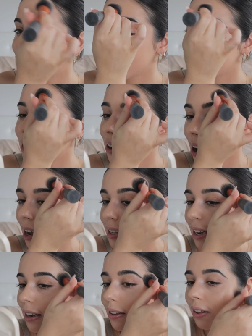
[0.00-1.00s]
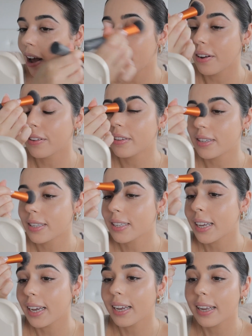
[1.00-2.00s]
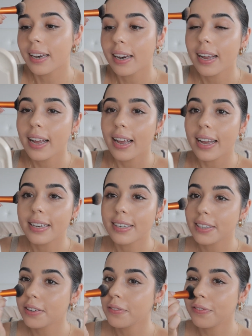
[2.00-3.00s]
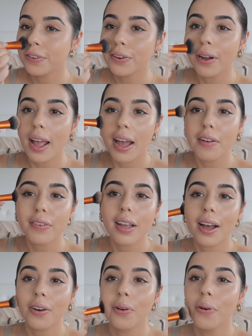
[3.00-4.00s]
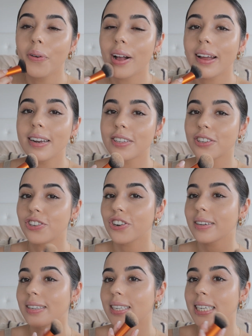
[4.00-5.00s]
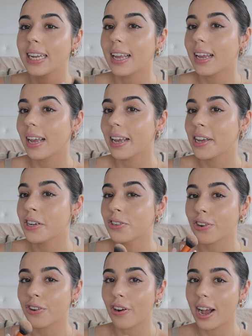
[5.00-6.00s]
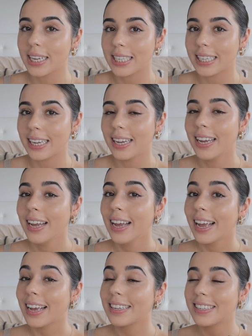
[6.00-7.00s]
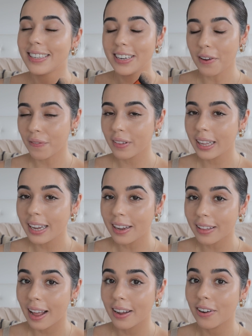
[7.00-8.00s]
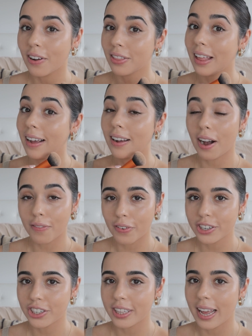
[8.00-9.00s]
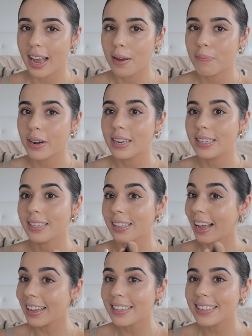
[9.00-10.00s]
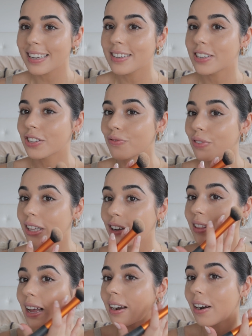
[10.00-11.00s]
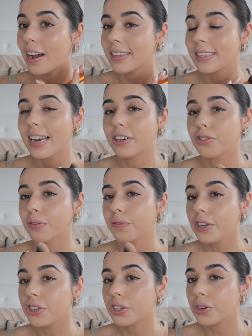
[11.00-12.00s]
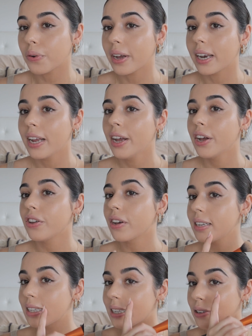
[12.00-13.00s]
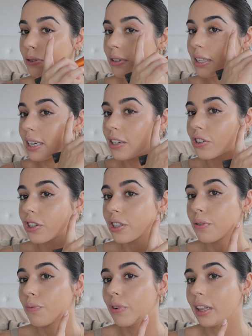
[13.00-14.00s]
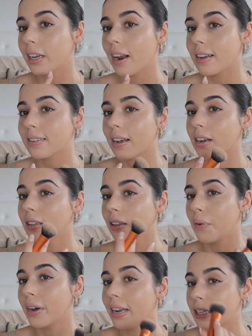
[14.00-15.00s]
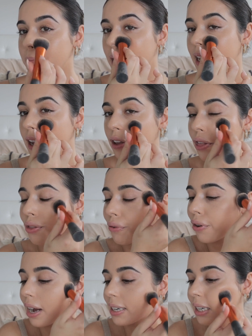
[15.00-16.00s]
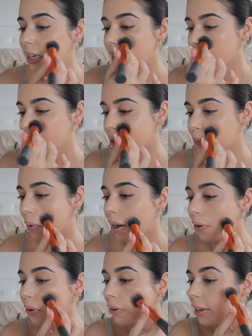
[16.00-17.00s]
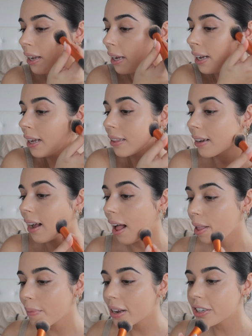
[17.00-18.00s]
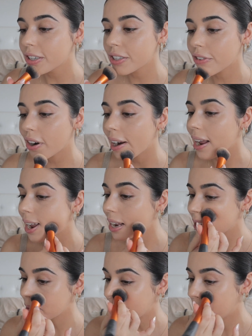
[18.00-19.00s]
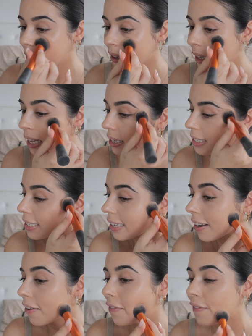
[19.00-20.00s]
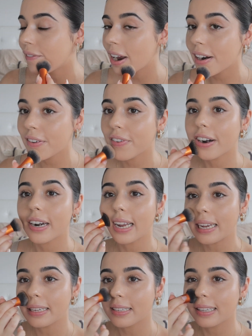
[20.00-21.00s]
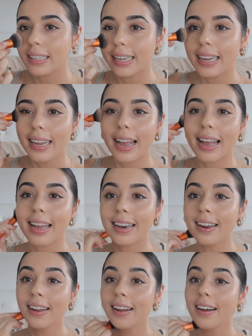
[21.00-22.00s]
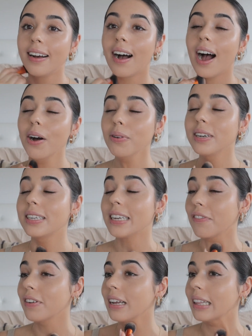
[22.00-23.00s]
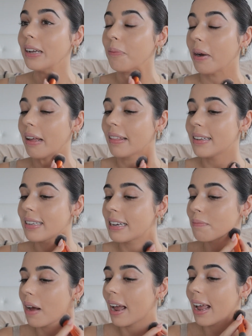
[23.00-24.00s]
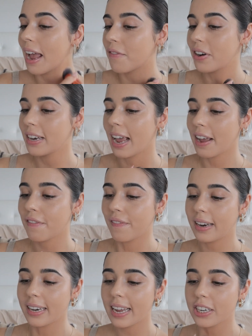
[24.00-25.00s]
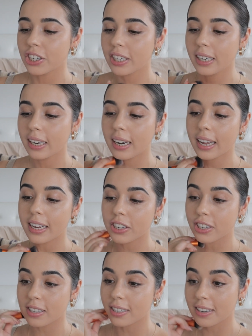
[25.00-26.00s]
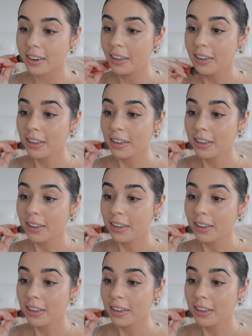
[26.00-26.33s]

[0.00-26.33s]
just nice and light on the skin. It doesn't feel heavy at all, and it's just sinking in so nicely. It's definitely like got that coverage there, but it, like it says, it's really got that nice natural finish to it. You can still see just the really nice like glowiness peeking through underneath as well. The color match is great. It's blending very, very easily, and I would definitely wear this as my everyday foundation. It just